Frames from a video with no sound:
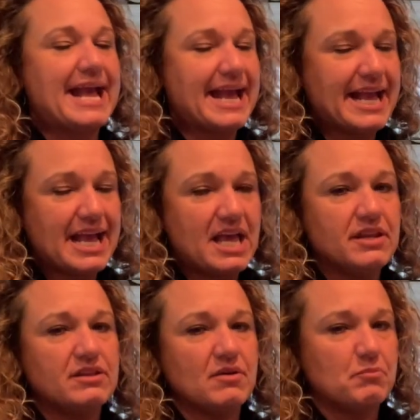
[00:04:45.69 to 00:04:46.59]

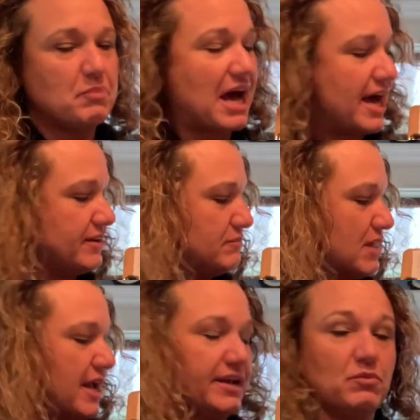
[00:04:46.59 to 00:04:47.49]
and the bottom
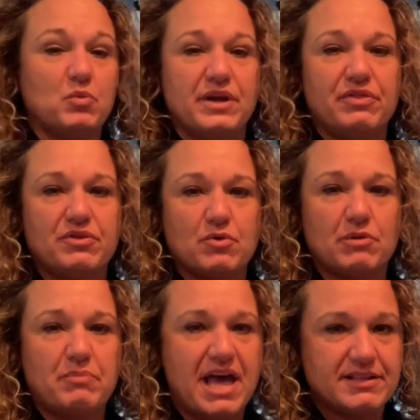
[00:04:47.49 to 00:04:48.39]
line with
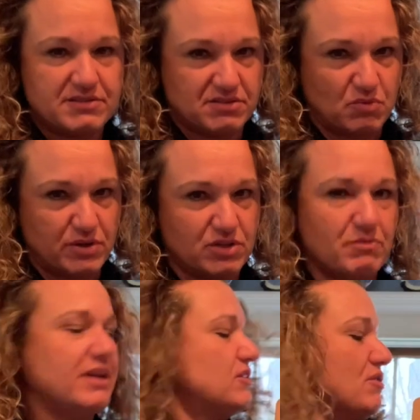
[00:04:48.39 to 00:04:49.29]
your pencil when you
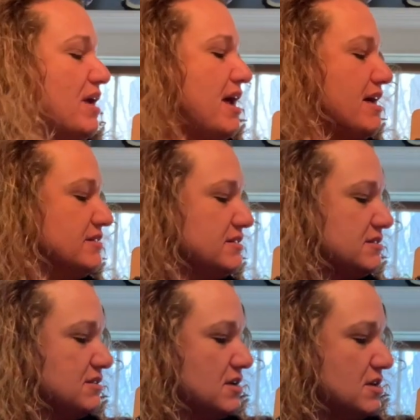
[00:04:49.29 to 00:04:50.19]
make your N's.